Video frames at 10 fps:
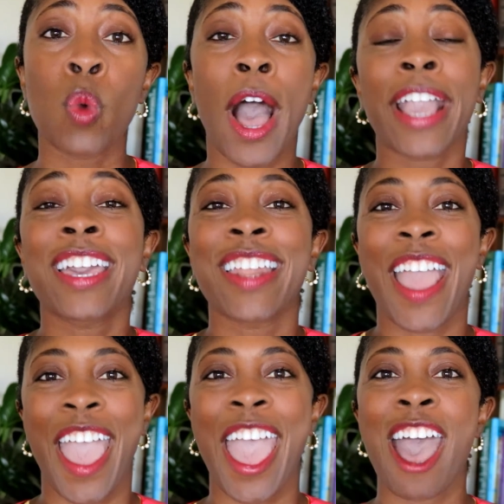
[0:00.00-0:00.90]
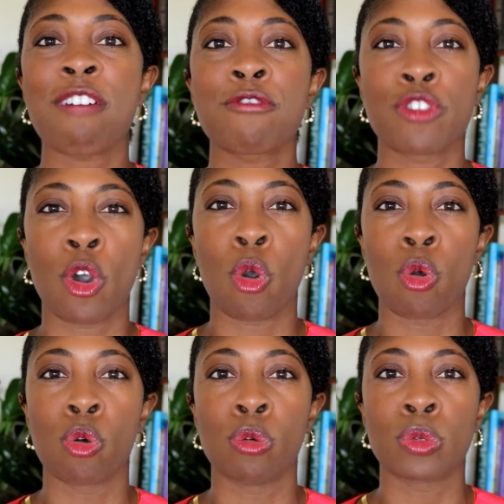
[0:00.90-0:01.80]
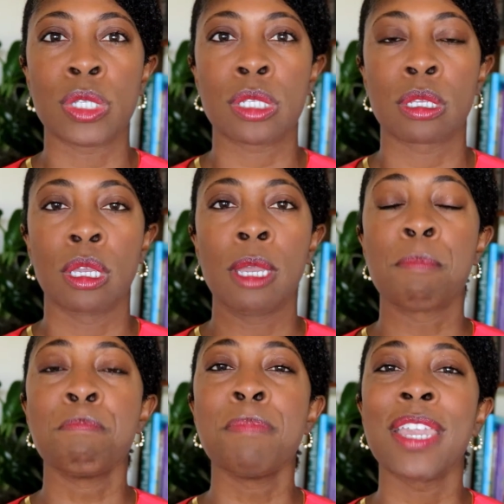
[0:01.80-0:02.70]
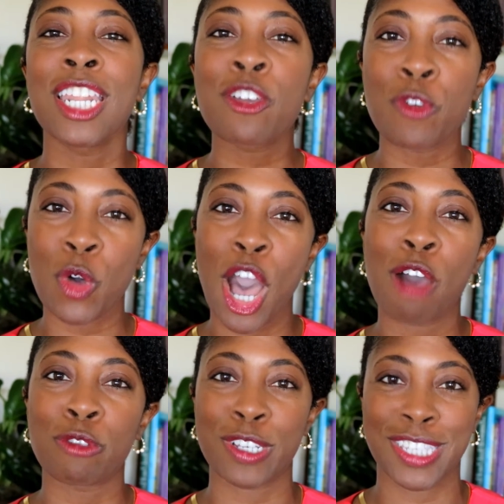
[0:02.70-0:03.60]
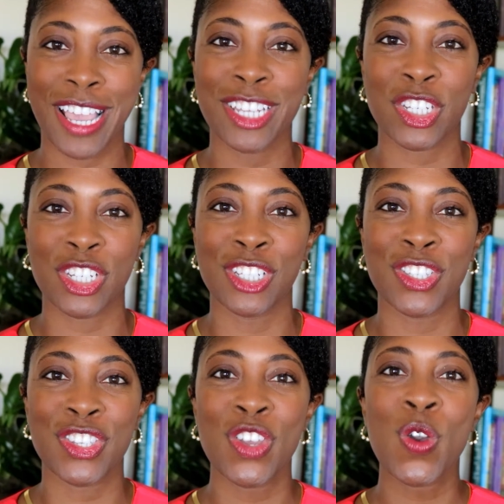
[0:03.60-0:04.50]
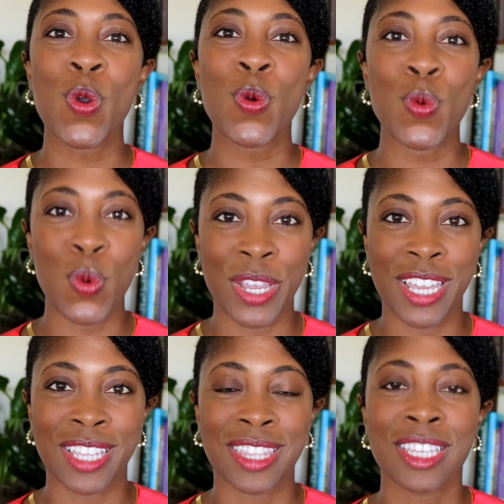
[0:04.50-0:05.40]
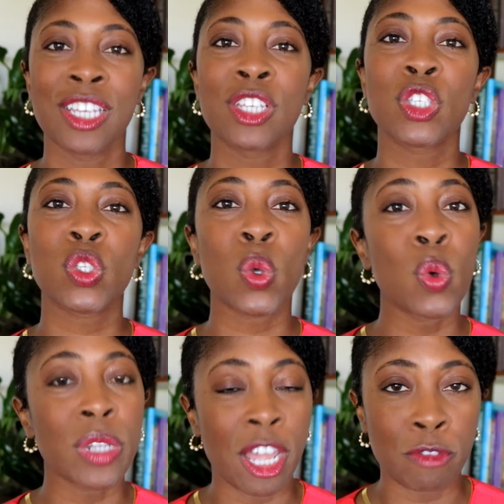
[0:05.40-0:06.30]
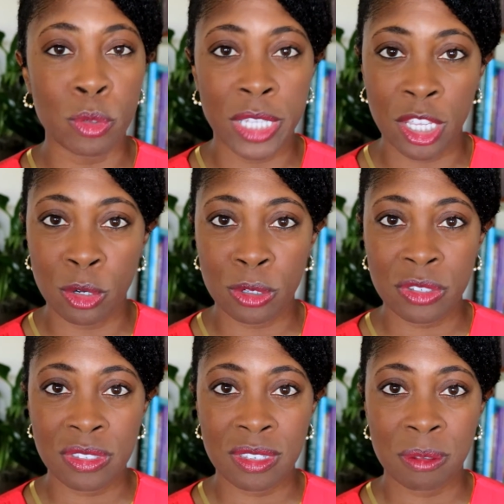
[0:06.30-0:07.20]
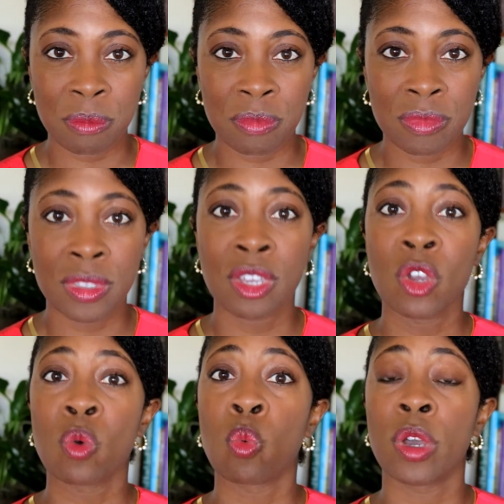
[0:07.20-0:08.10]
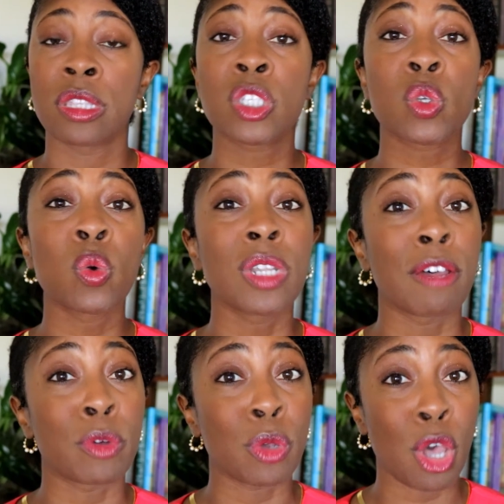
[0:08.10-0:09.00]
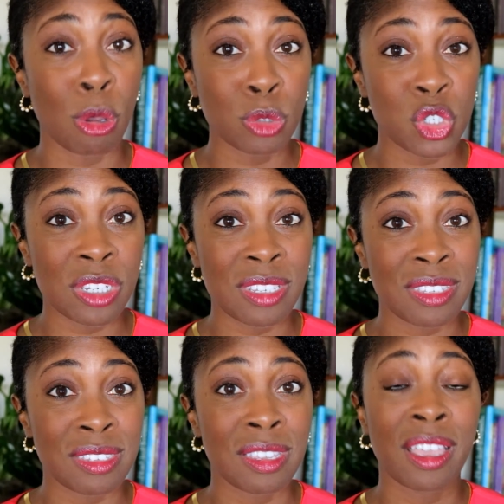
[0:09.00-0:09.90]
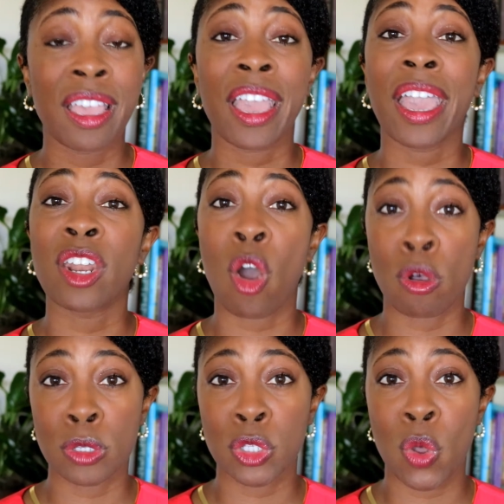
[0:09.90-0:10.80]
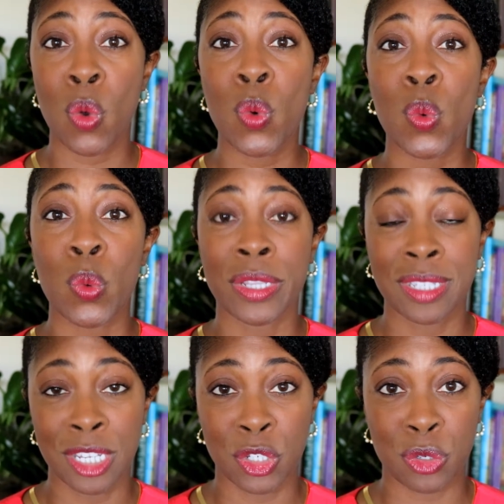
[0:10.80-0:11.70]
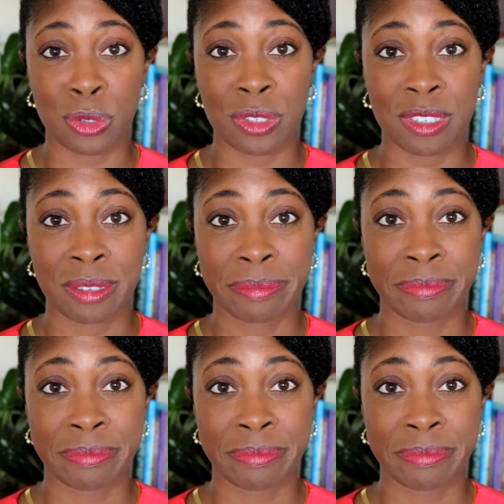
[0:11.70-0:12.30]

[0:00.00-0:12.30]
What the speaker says: I could have those meaningful conversations with school level leaders, with school level coaches, and also with teachers.